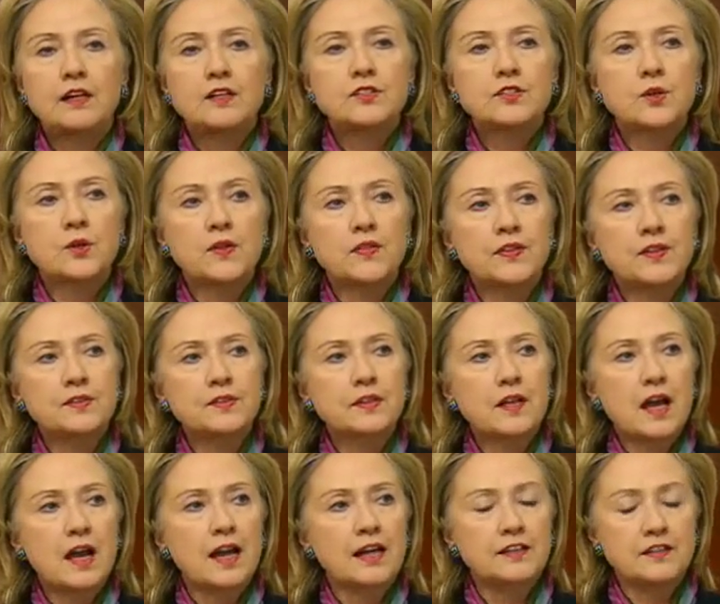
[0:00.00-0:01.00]
so that this
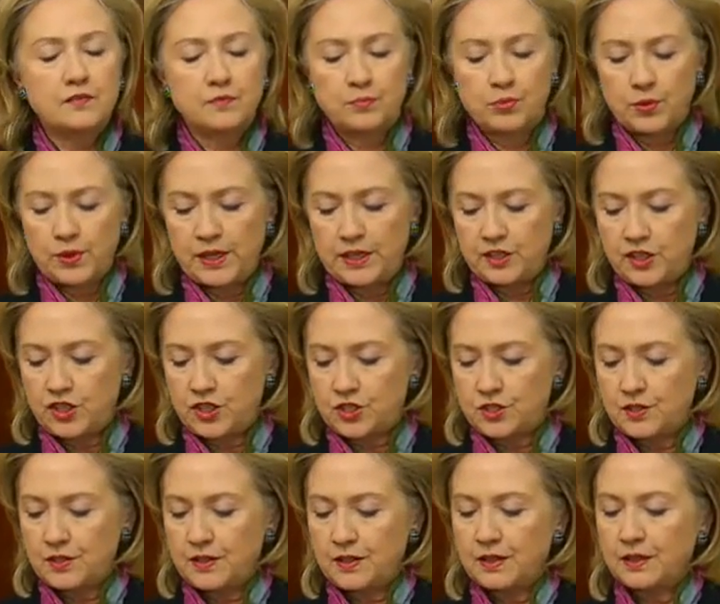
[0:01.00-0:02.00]
kind of
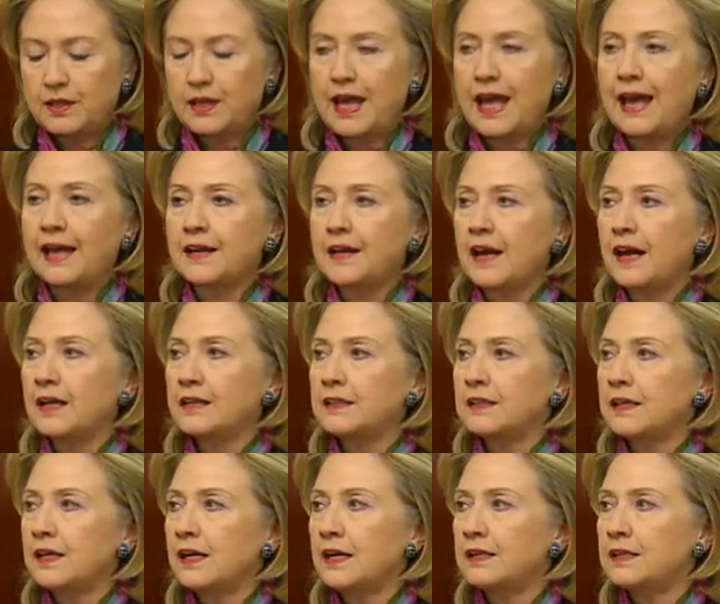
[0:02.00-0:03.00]
breach cannot
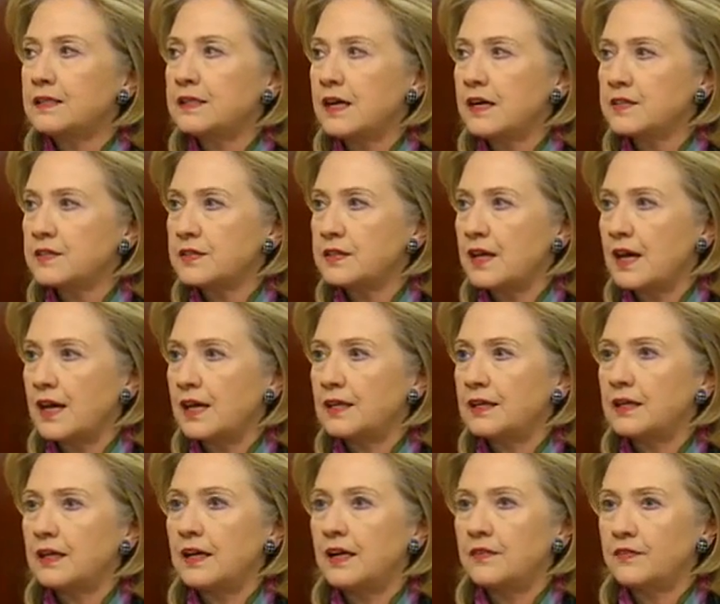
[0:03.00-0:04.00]
and does not
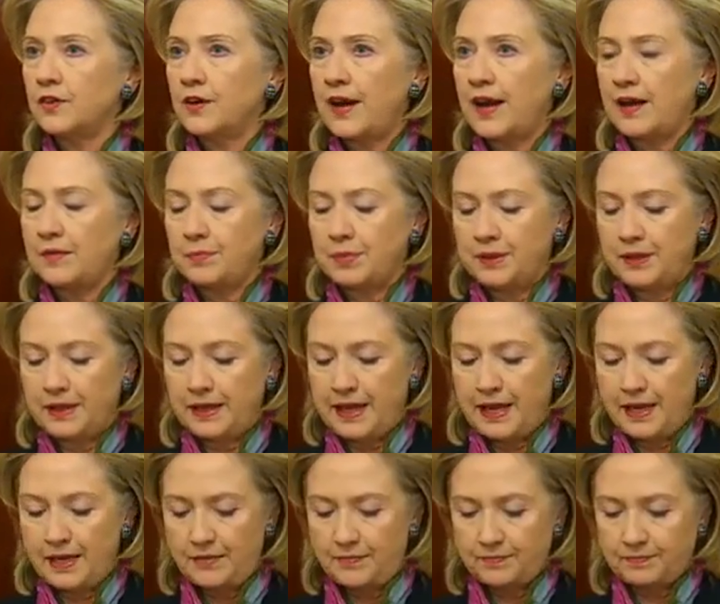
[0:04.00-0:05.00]
ever happen
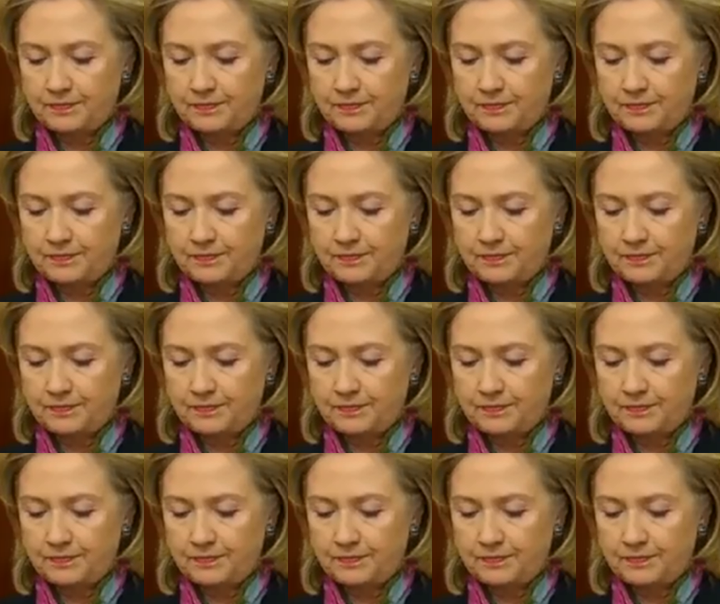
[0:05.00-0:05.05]
again.